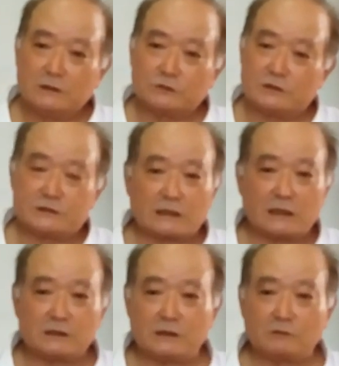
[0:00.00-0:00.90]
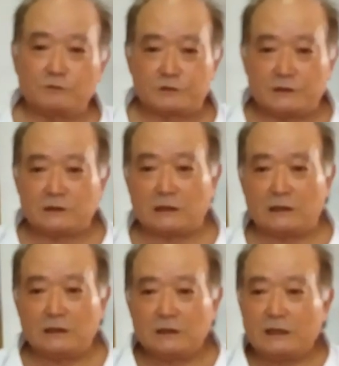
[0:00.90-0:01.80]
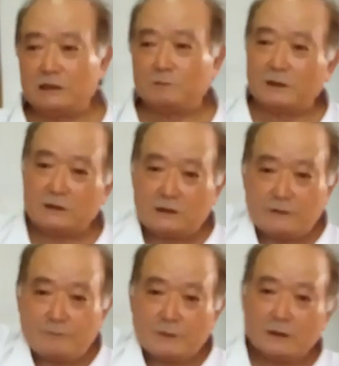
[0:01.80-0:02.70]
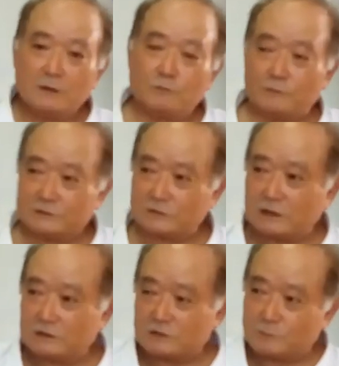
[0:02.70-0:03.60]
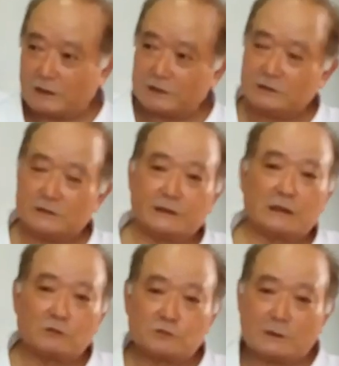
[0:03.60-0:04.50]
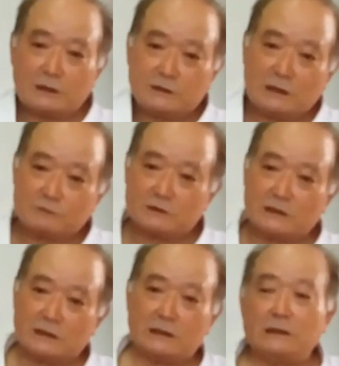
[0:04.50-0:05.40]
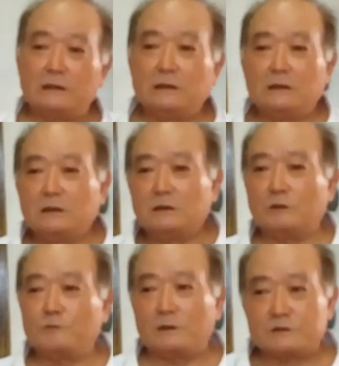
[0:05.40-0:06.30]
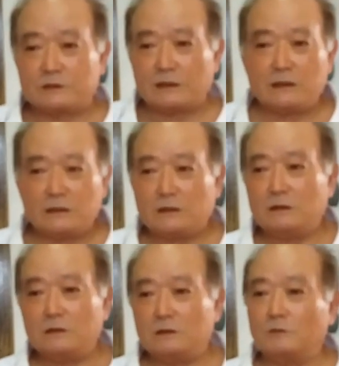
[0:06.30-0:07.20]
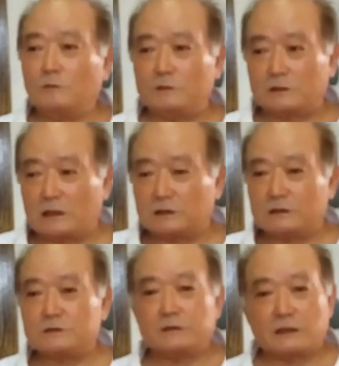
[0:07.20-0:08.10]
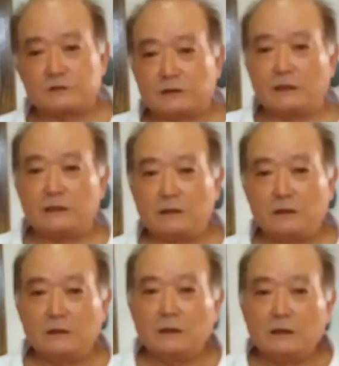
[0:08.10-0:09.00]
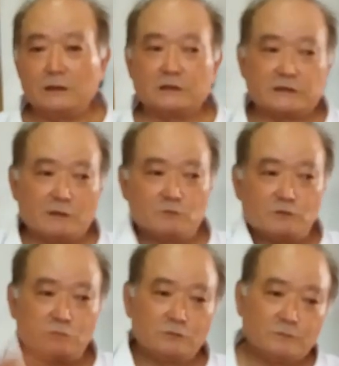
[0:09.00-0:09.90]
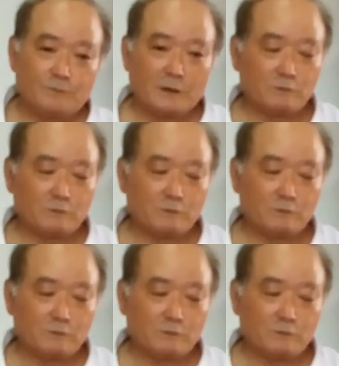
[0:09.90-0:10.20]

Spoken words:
So this is a kata is a good thing. Anybody who wants to sparring, they can go sparring after that. If you want to stay with the katas, they can stay in the same room.